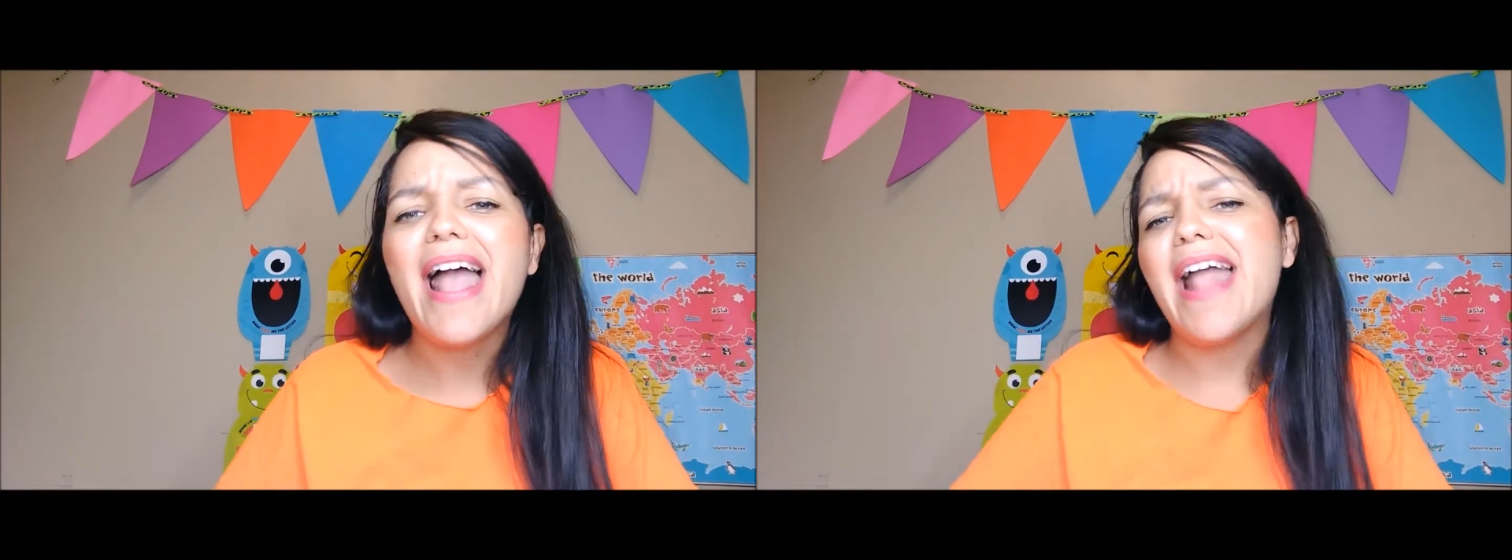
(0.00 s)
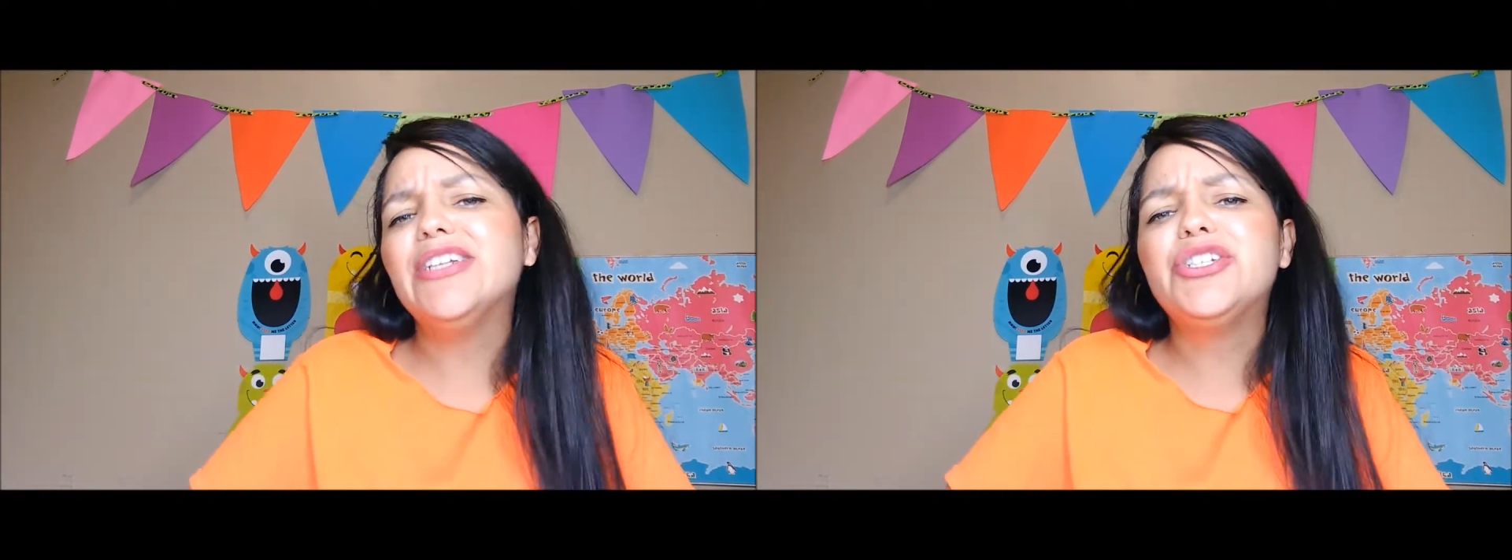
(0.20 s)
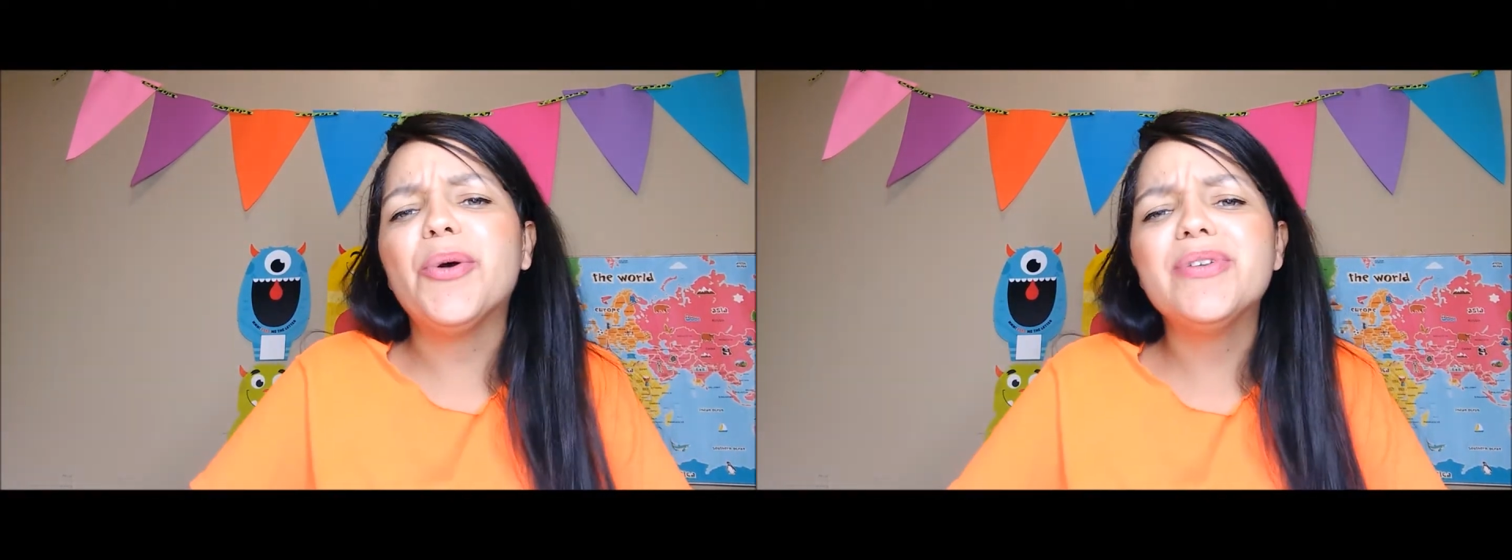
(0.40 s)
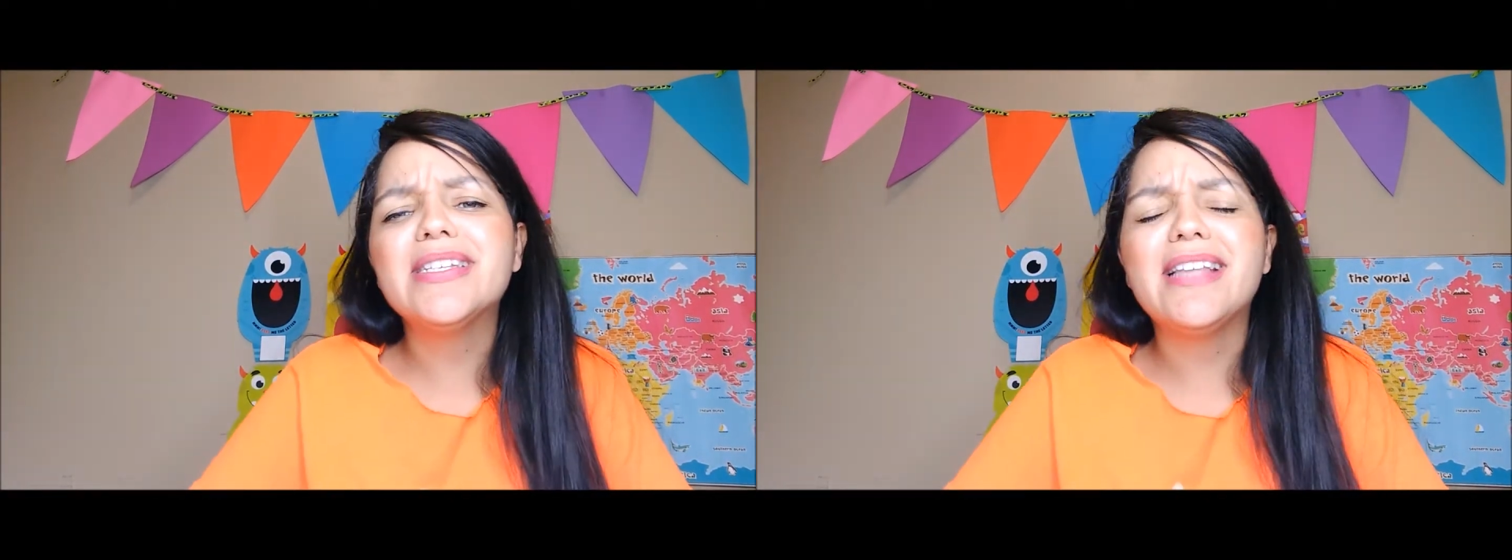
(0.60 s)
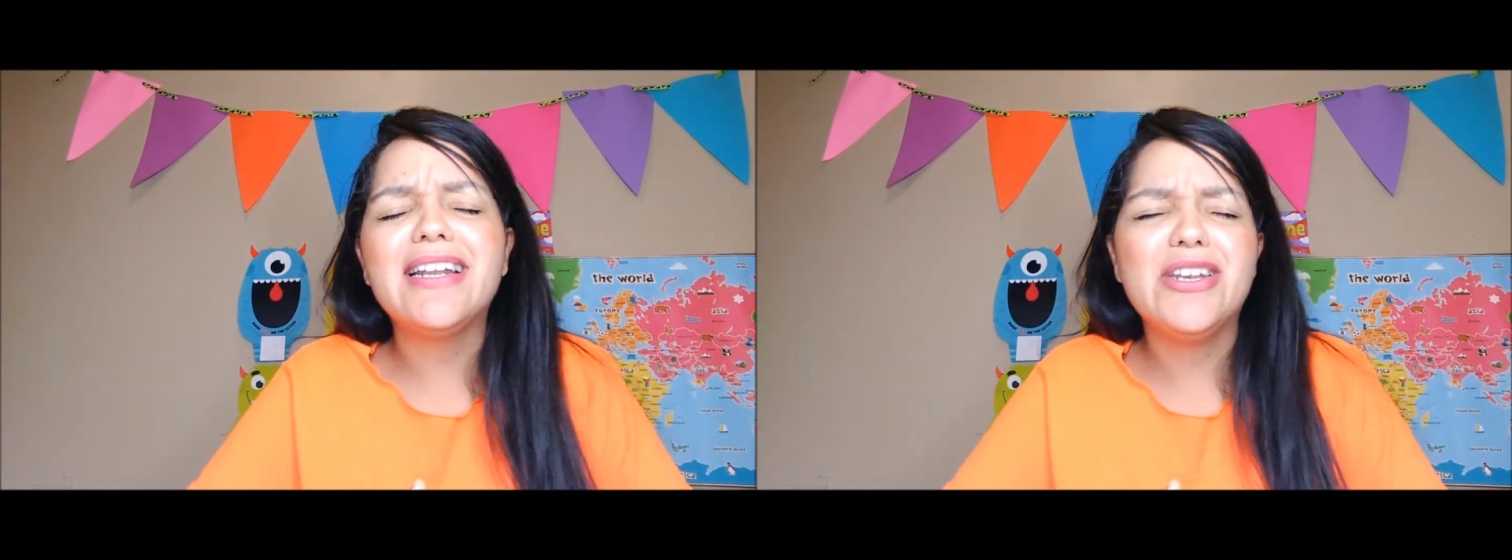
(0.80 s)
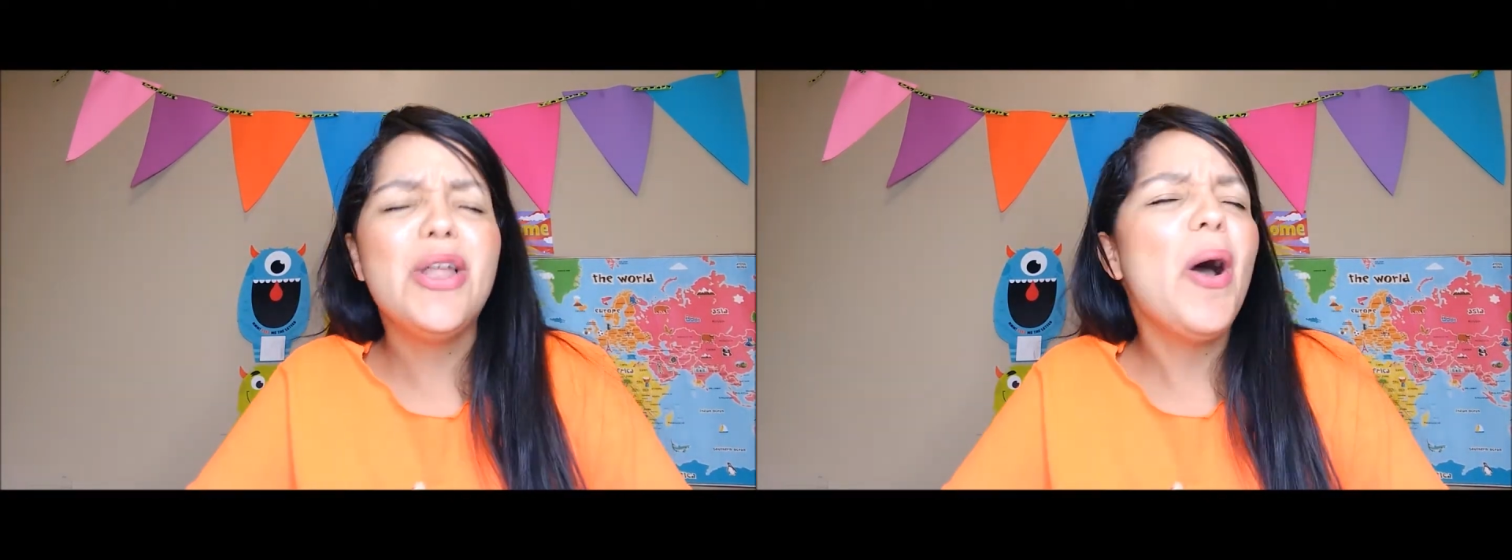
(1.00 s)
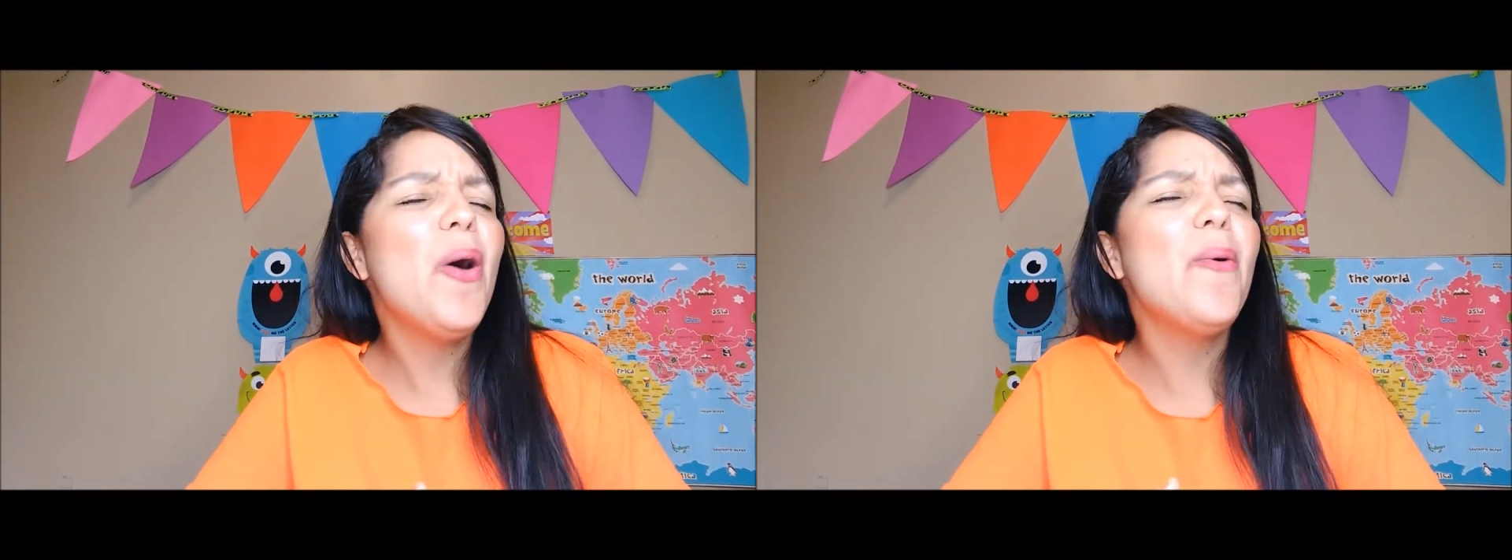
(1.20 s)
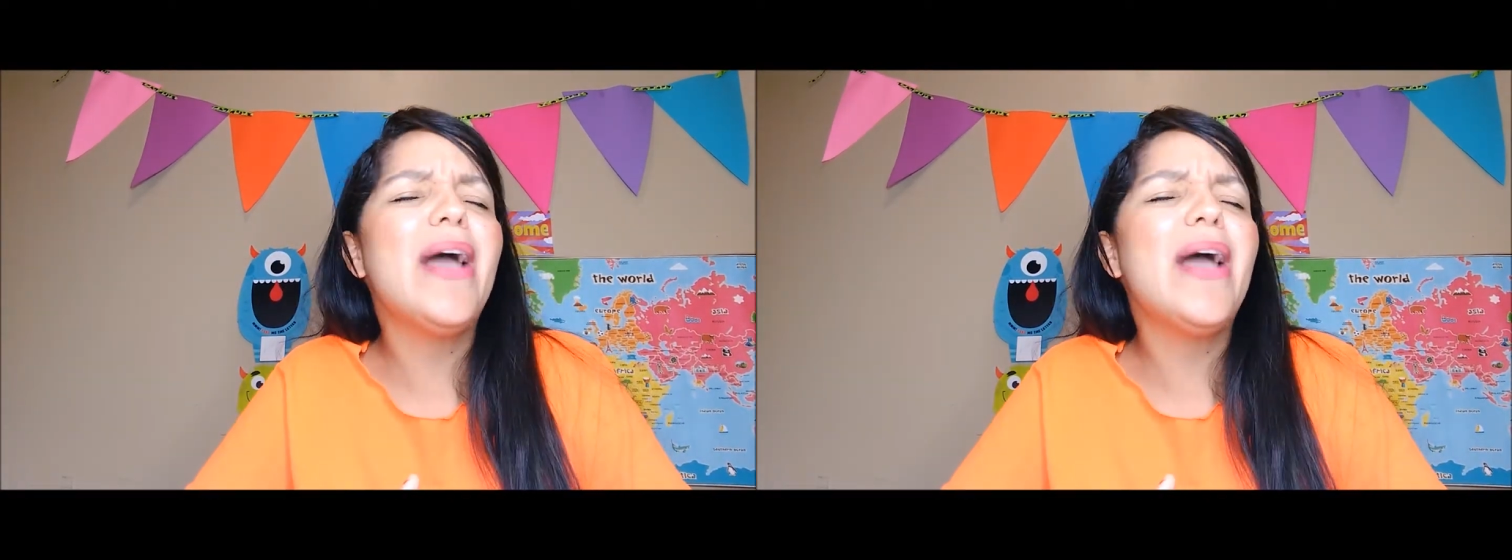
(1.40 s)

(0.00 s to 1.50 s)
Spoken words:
And Jonah's like, no,